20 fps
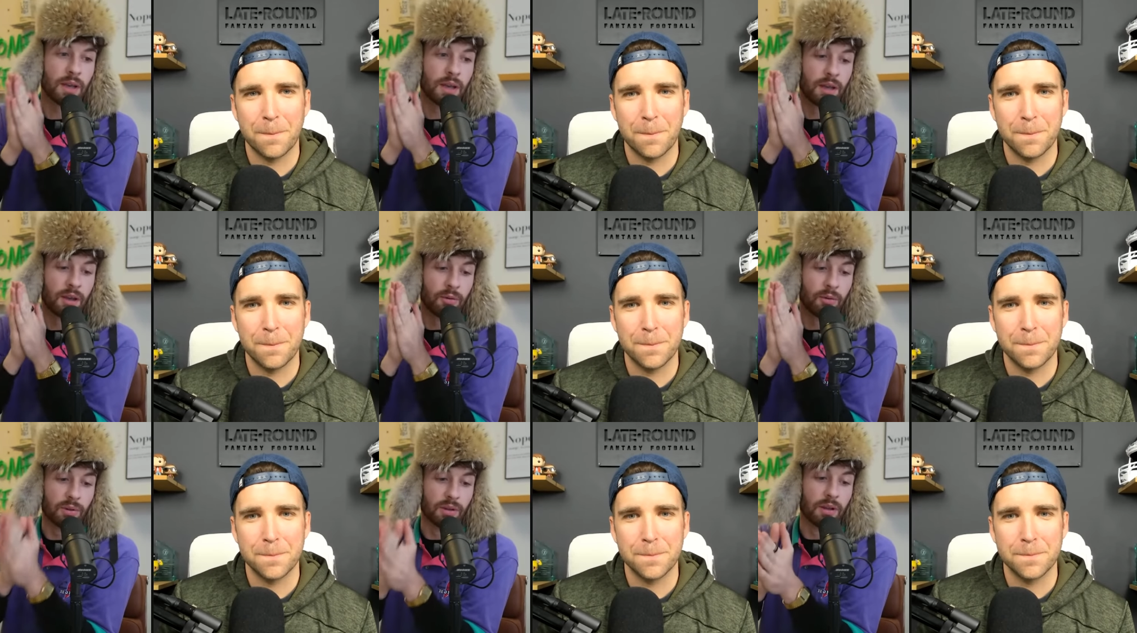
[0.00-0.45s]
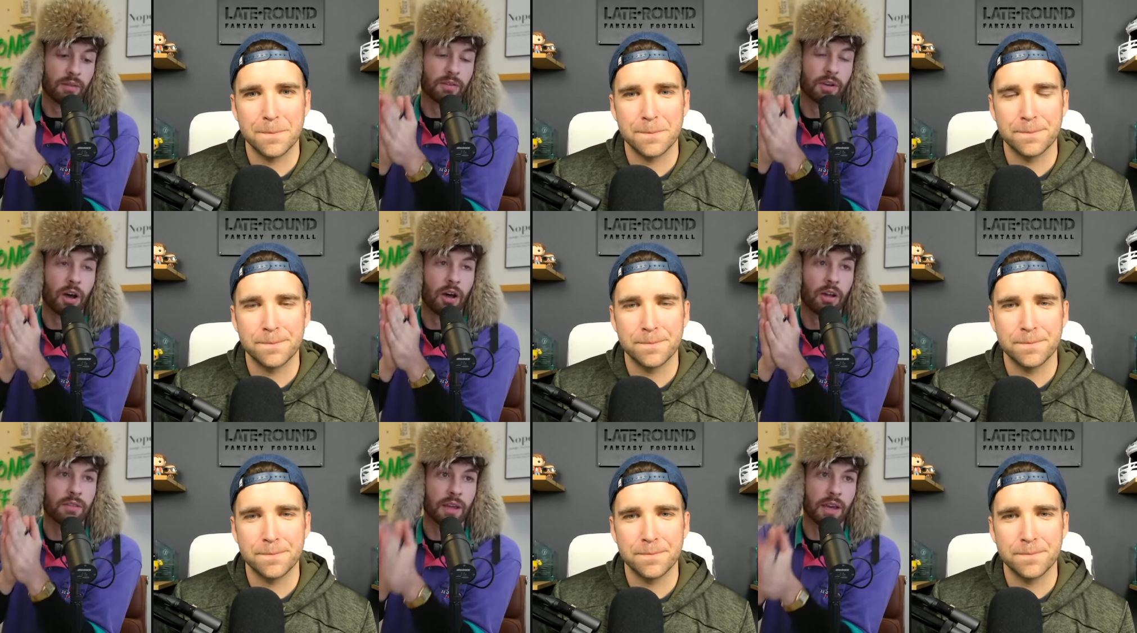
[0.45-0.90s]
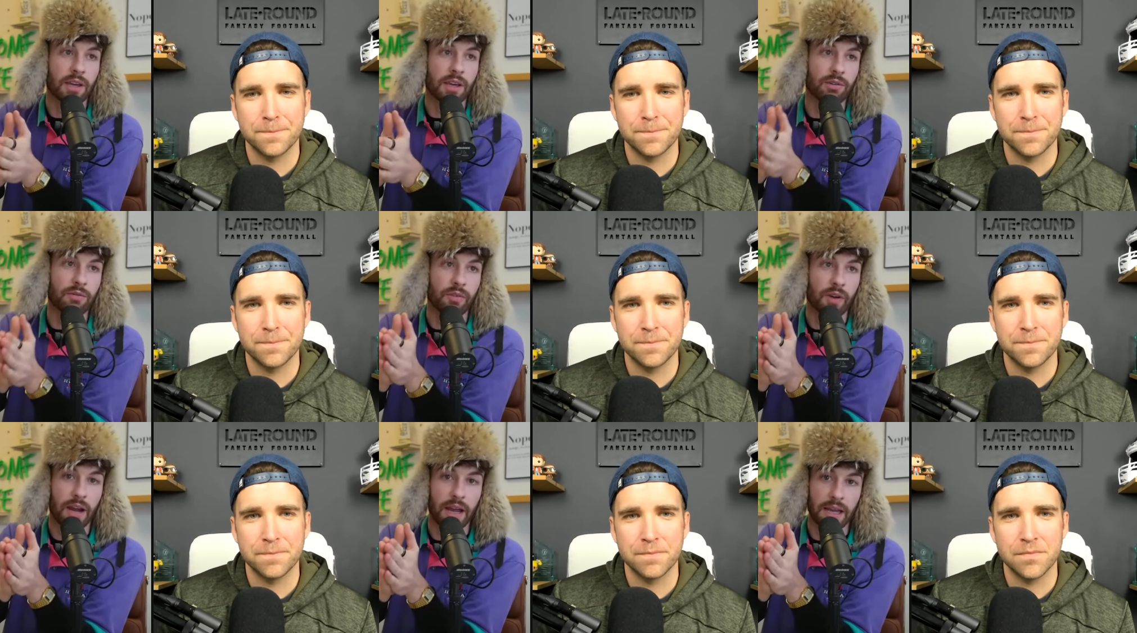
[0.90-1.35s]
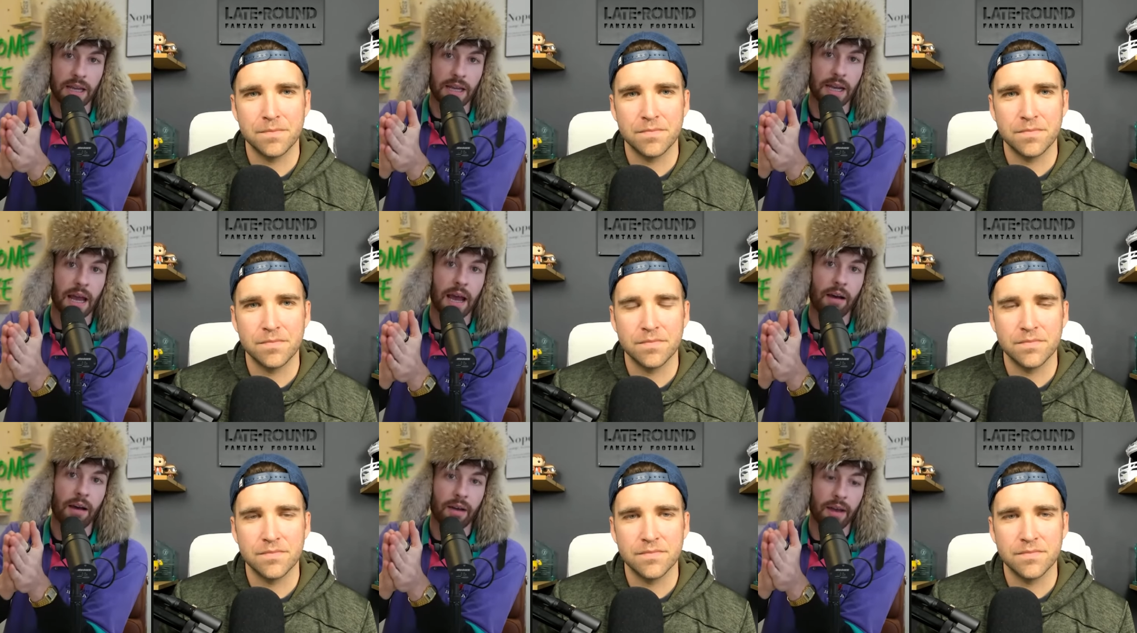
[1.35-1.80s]
Speaker 1: We love y'all. Thank you for hanging
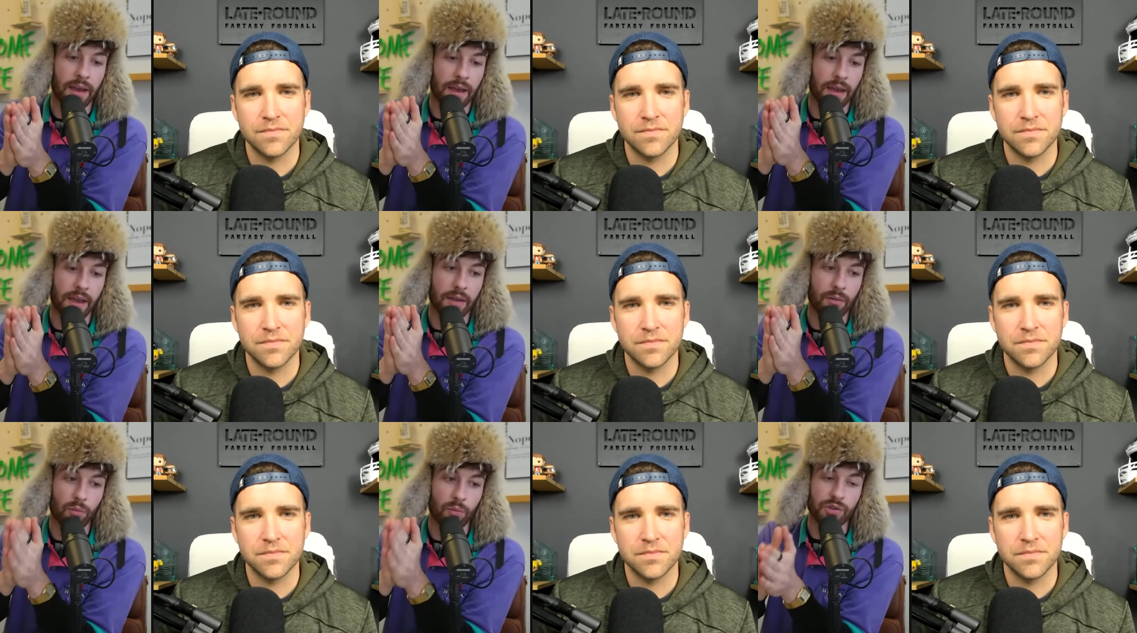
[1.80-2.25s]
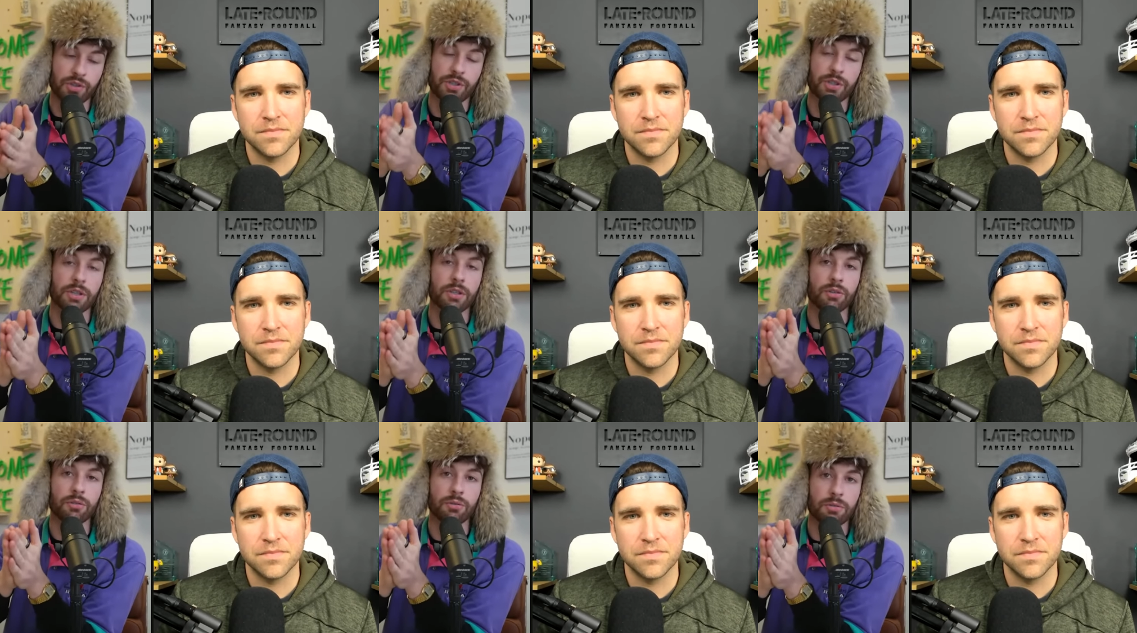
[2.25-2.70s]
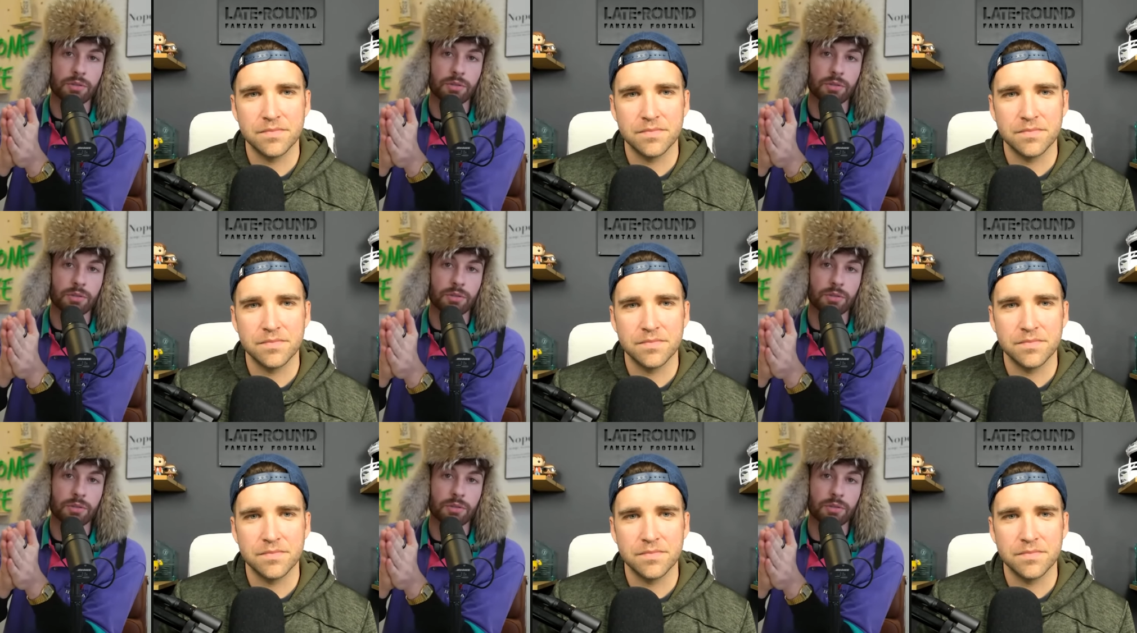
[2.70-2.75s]
out, and we'll see you